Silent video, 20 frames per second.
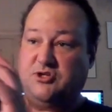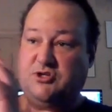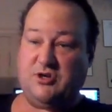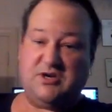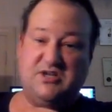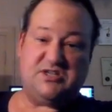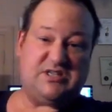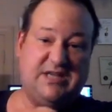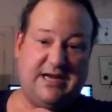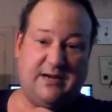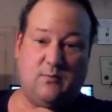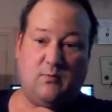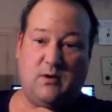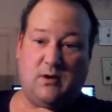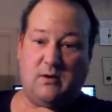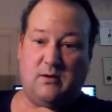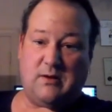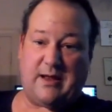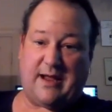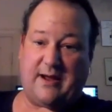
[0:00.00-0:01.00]
shoot a
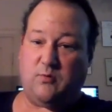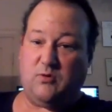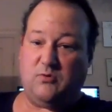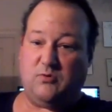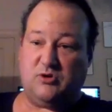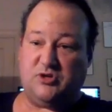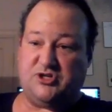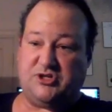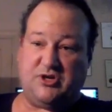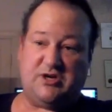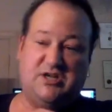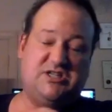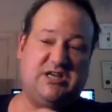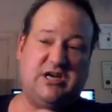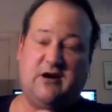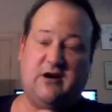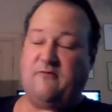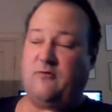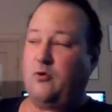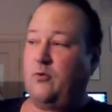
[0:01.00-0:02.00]
scene we'll shoot
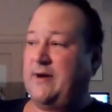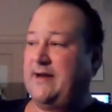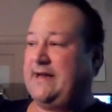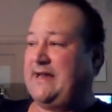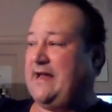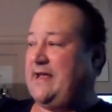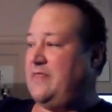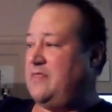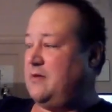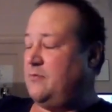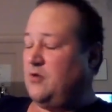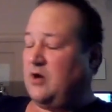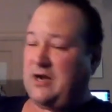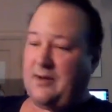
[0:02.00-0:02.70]
a scene over a weekend,